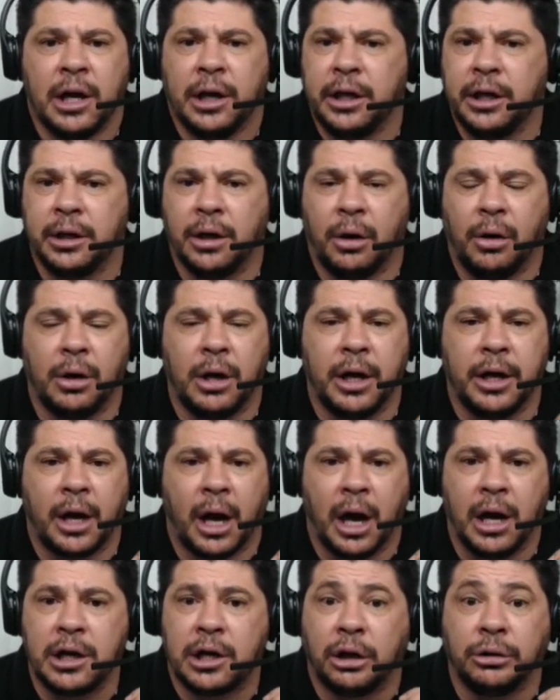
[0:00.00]
you know,
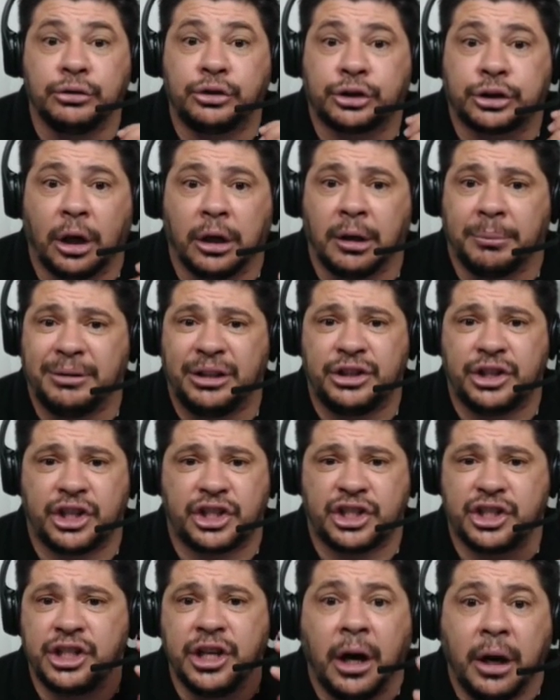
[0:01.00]
uncontrollably,
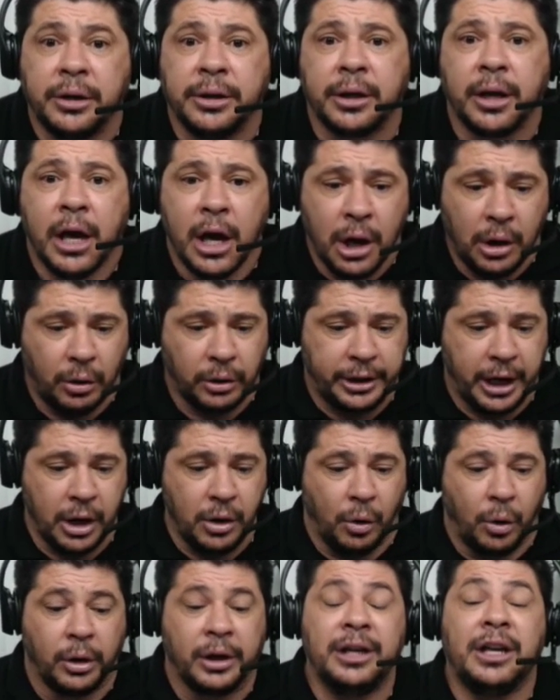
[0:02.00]
just yawning,
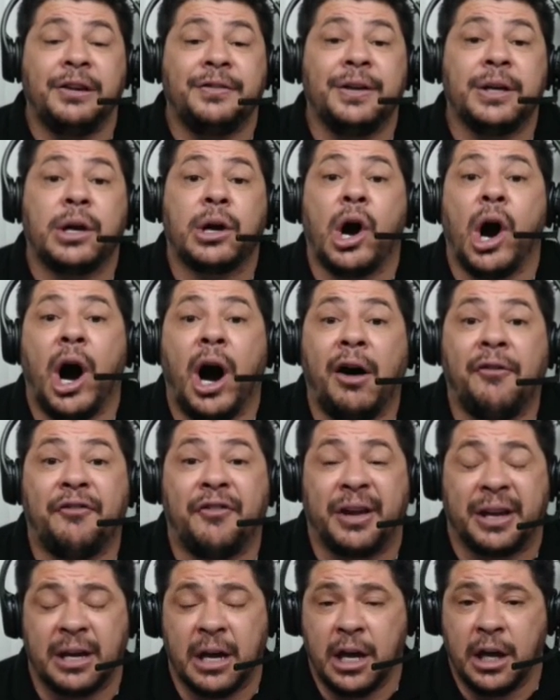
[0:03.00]
okay, or even
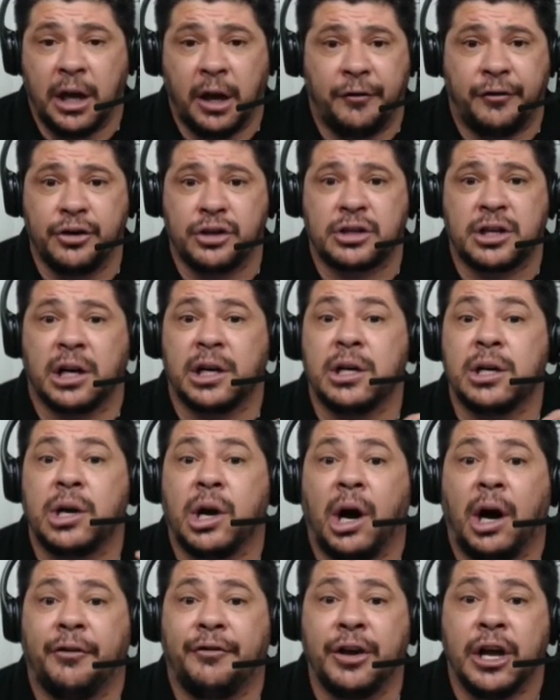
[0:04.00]
coughing, if you started
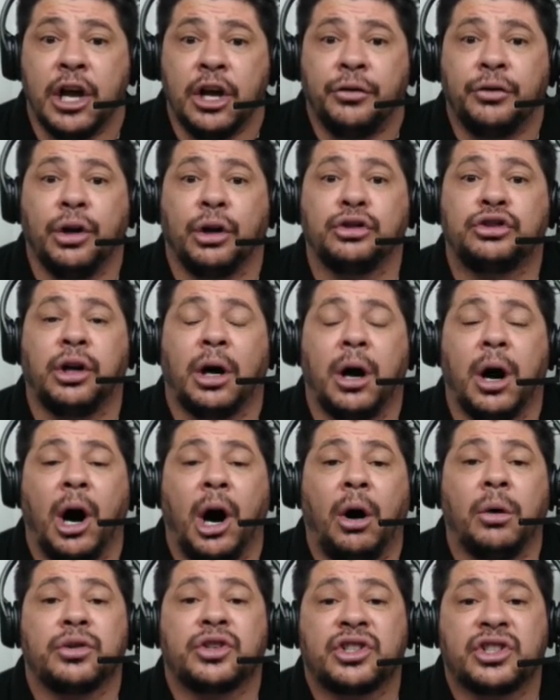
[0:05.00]
coughing, those are
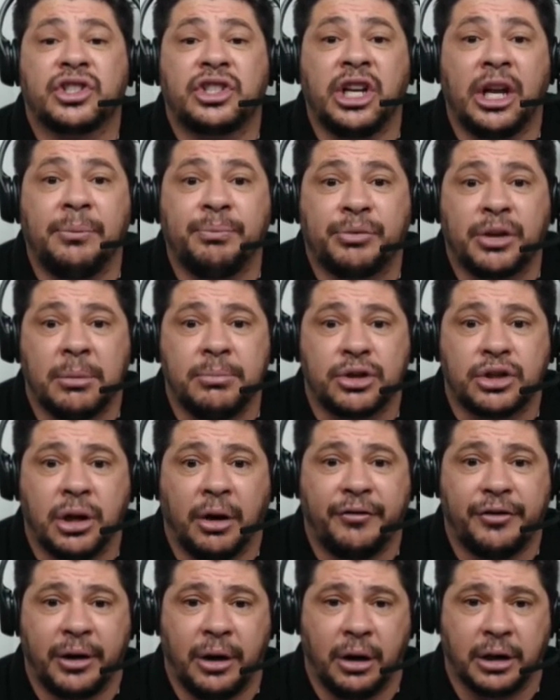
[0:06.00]
all symptoms
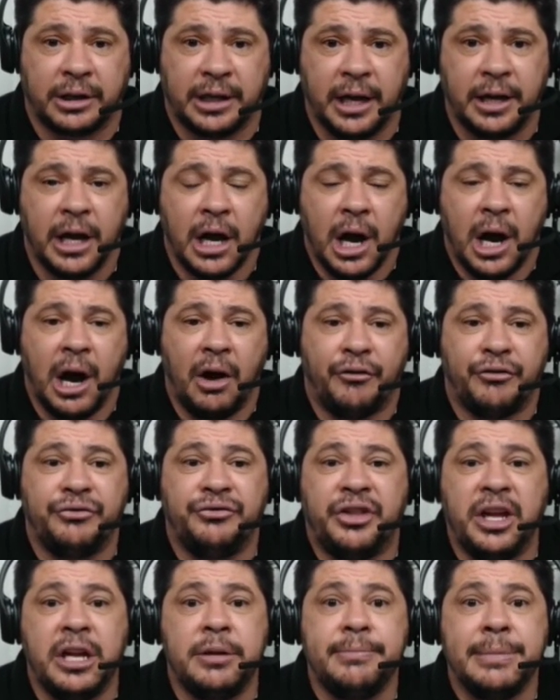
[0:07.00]
of, okay,
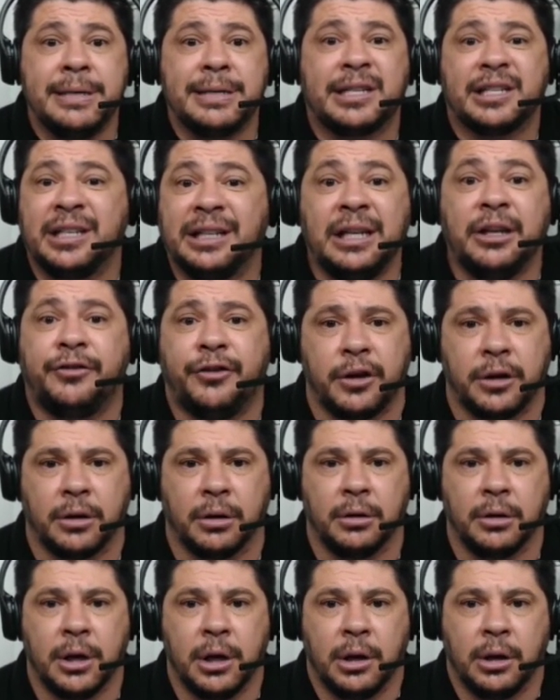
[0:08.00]
of demons leaving
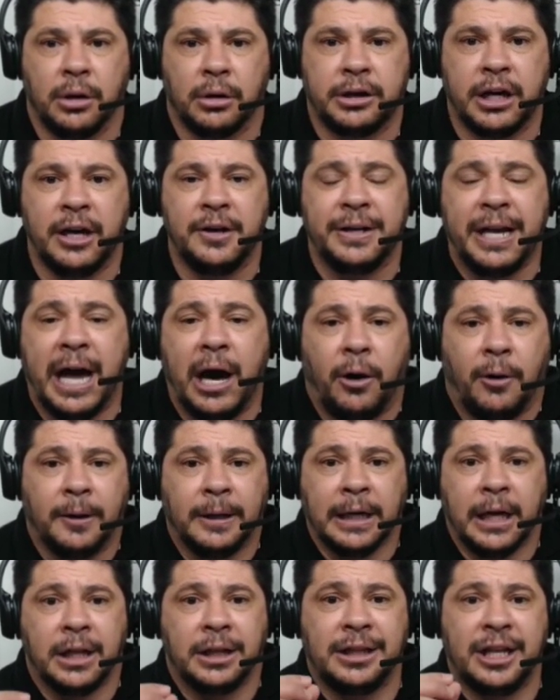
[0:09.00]
you, okay,
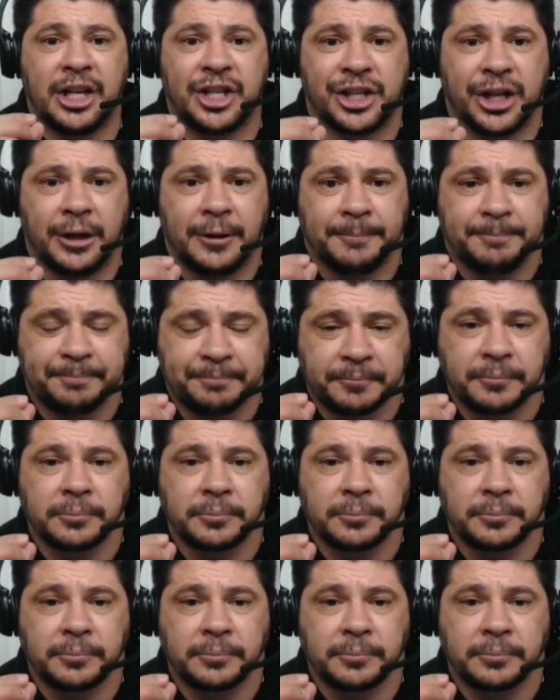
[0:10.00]
now, listen,